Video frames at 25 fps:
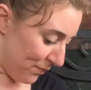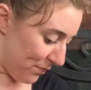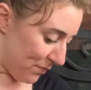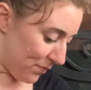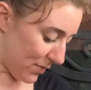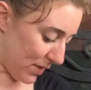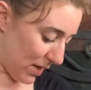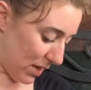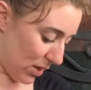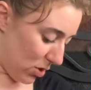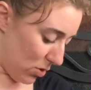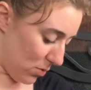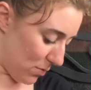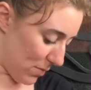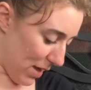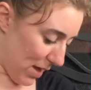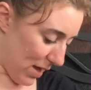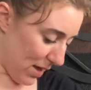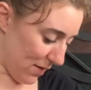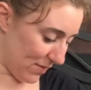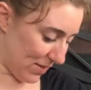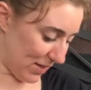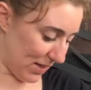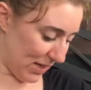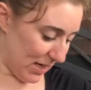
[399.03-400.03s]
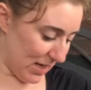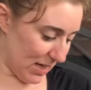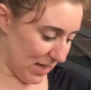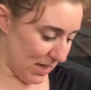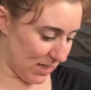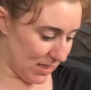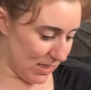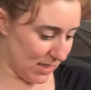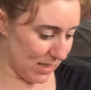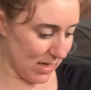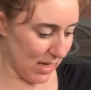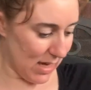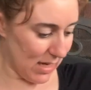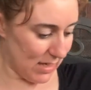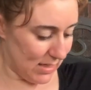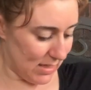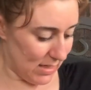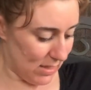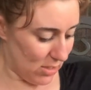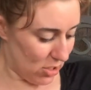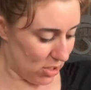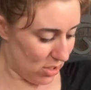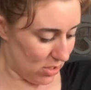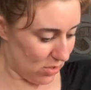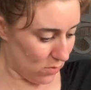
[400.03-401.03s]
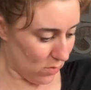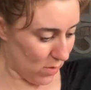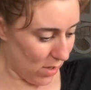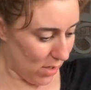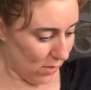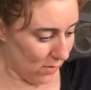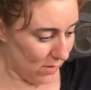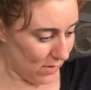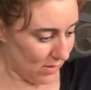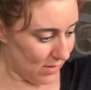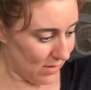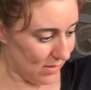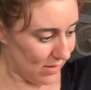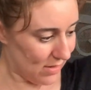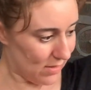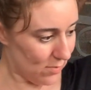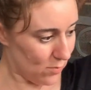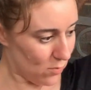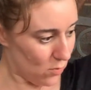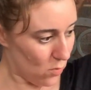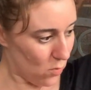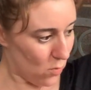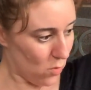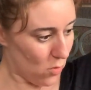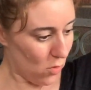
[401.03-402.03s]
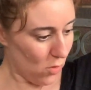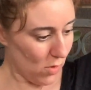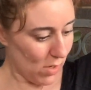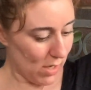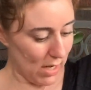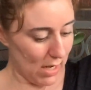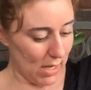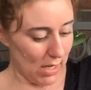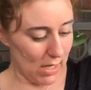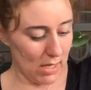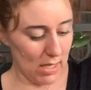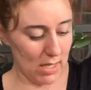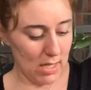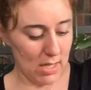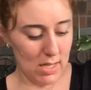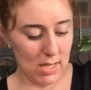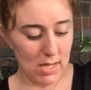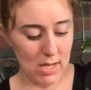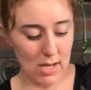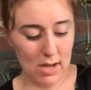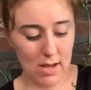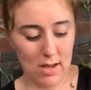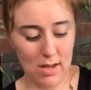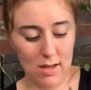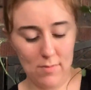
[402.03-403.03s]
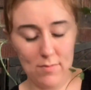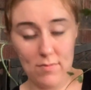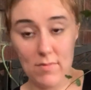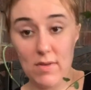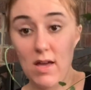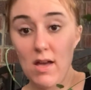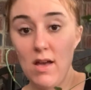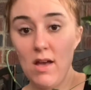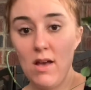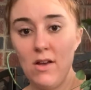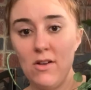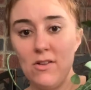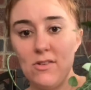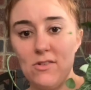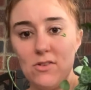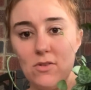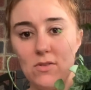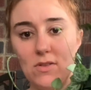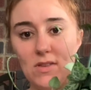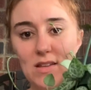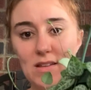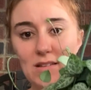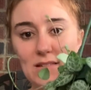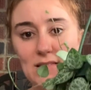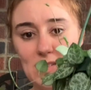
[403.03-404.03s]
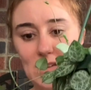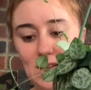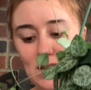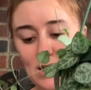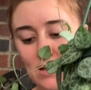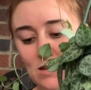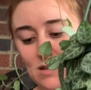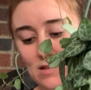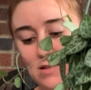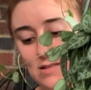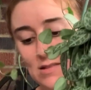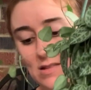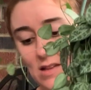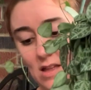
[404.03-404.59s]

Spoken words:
then you may have seen it. I did just water it this morning. So this is